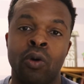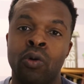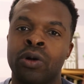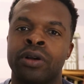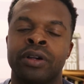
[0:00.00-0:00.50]

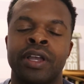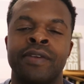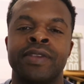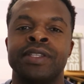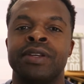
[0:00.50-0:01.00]
or
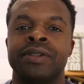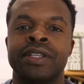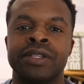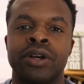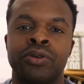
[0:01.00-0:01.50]
if this deal
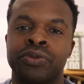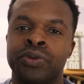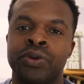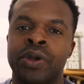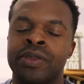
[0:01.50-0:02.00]
doesn't go
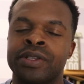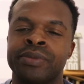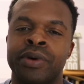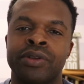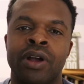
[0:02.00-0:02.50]
through and
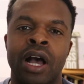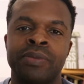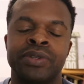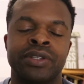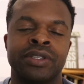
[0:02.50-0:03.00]
there's some other
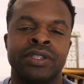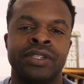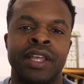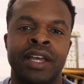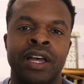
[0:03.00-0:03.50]

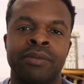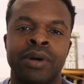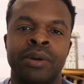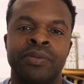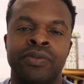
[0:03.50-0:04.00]
options that
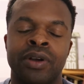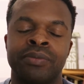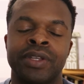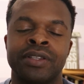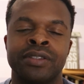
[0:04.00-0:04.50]
come up
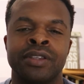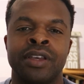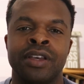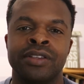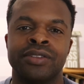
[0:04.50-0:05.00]
from this.
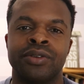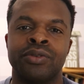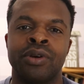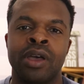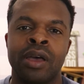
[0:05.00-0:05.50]

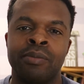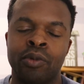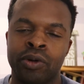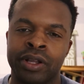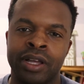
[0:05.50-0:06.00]
So
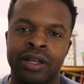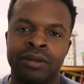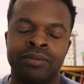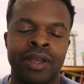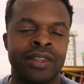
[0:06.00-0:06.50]
more to
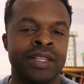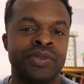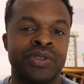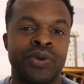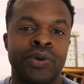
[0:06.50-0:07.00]
come.
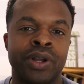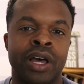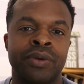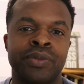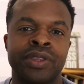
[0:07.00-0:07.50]
That's what's going
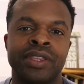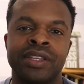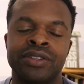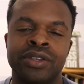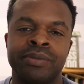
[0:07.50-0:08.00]
on with
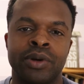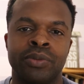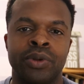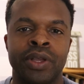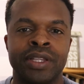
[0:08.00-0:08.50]
the
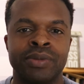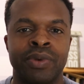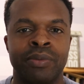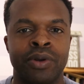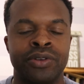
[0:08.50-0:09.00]
T-Mobile and
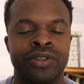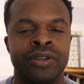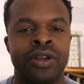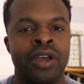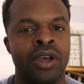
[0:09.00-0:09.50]
Sprint
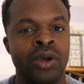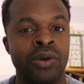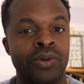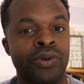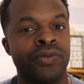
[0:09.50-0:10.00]
merger.
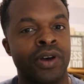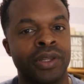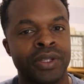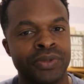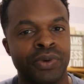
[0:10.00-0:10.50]
We're
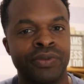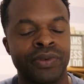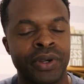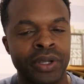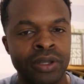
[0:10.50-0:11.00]
following this
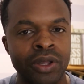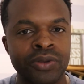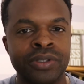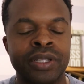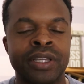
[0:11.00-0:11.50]
one very
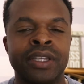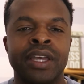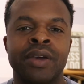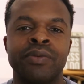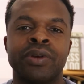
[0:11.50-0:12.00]

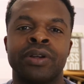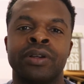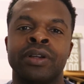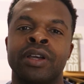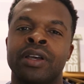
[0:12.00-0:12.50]
closely, and
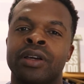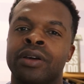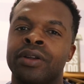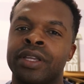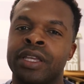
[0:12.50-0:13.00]
we're
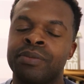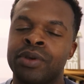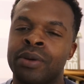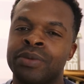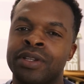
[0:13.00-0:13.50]
going to keep
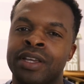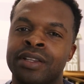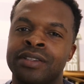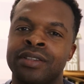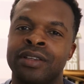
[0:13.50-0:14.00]
you up to
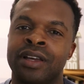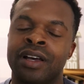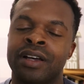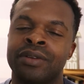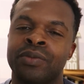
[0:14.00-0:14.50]
date
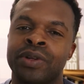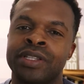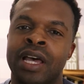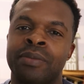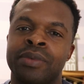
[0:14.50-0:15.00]
on
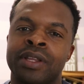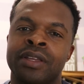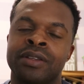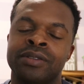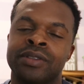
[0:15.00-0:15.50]
what's
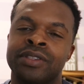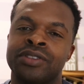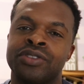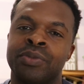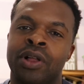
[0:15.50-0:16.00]
happening. So
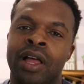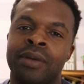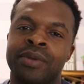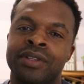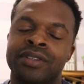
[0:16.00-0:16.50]
this is Jamal
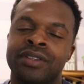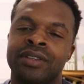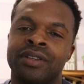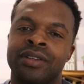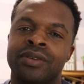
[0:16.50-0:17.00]
Abbott
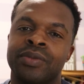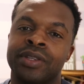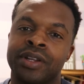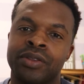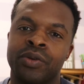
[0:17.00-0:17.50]

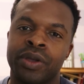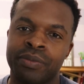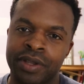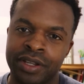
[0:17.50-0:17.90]
with another quick